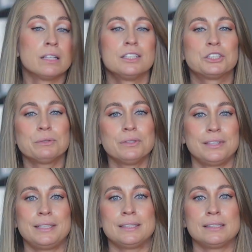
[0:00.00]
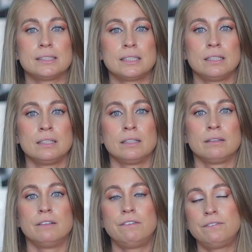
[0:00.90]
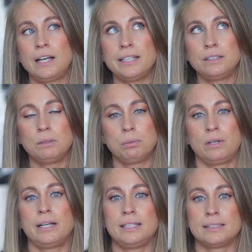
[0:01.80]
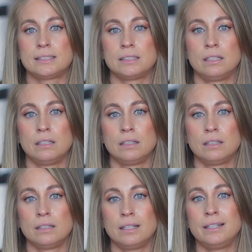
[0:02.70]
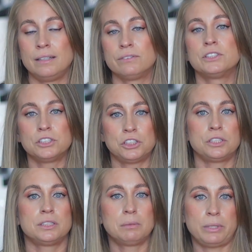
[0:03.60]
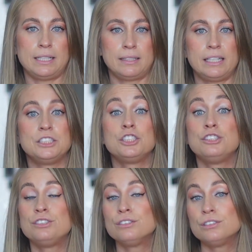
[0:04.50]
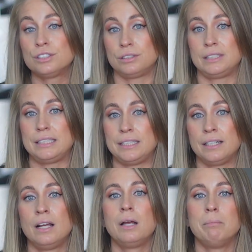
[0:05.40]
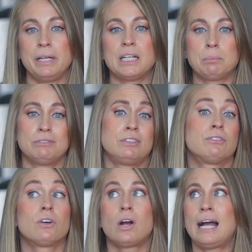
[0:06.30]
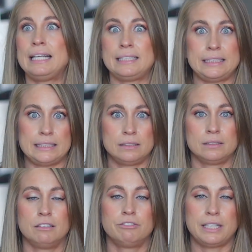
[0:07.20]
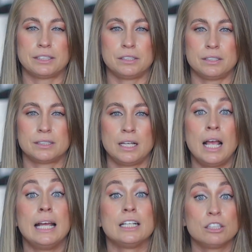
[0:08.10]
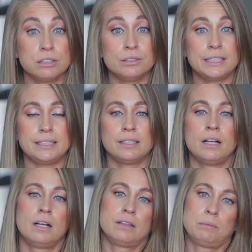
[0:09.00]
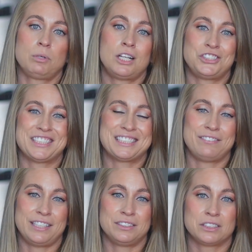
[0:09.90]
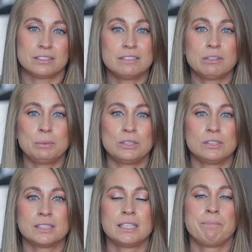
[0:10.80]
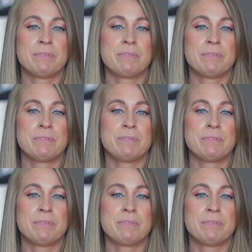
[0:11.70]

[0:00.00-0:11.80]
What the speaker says: The truth is, the final price an influencer charges a brand is usually made up of a variety of factors, including the project's final deliverables,